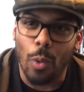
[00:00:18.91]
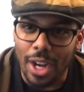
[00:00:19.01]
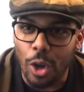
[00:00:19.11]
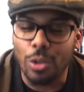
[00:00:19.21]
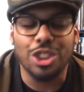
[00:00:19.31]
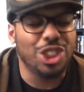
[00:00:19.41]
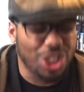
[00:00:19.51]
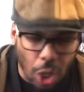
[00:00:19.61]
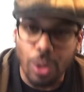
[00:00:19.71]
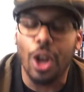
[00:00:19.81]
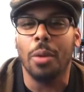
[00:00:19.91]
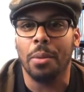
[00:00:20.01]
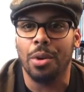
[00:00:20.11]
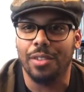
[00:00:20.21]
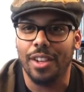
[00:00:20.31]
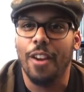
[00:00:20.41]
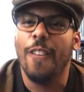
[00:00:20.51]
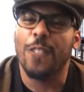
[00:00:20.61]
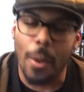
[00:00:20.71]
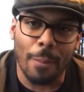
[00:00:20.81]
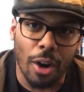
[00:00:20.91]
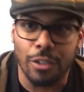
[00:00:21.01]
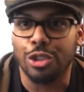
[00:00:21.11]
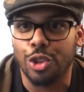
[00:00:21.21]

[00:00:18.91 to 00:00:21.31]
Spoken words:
Widow solo movie from Marvel